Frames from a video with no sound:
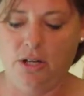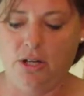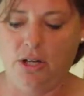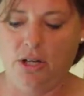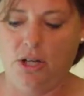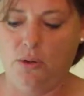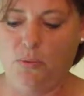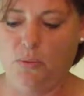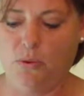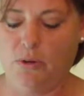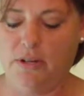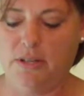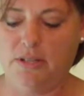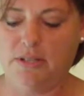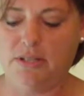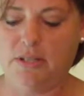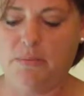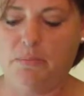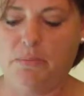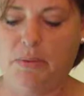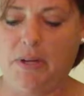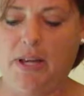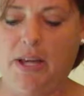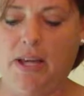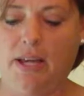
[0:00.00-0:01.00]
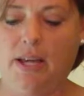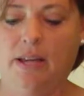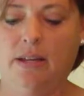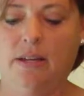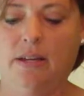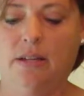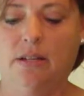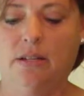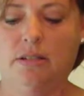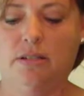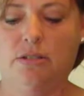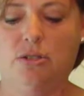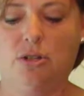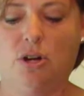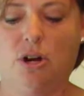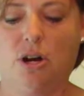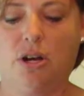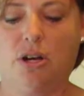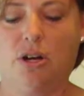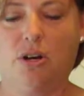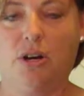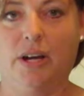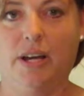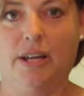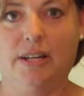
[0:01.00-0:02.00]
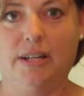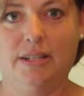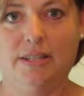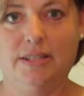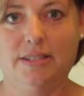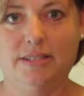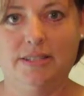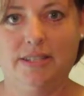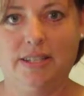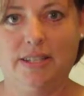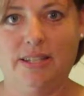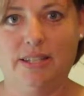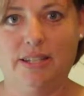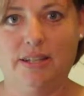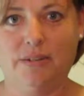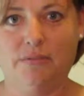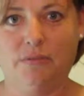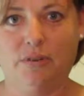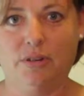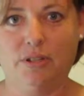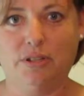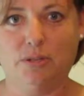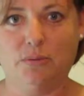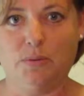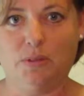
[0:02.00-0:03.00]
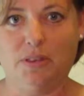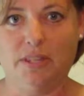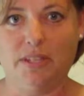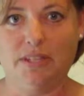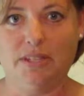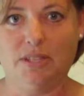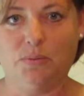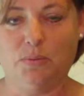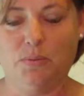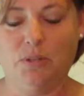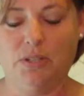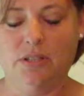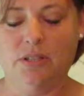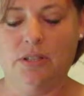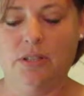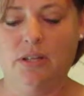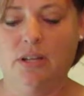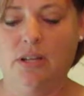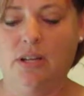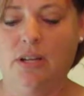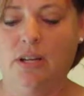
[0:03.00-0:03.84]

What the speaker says: You want it to be dark green. See the difference with this one?